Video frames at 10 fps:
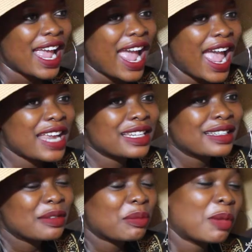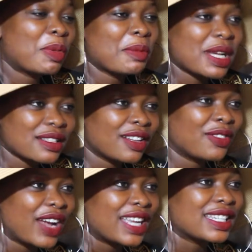And me being myself,
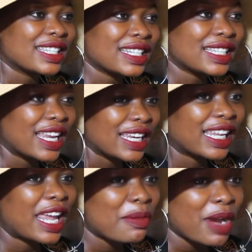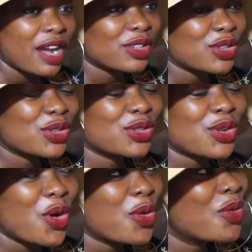I did it and it came out
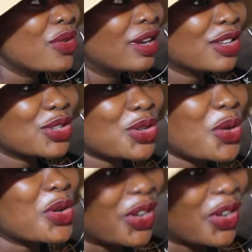so good.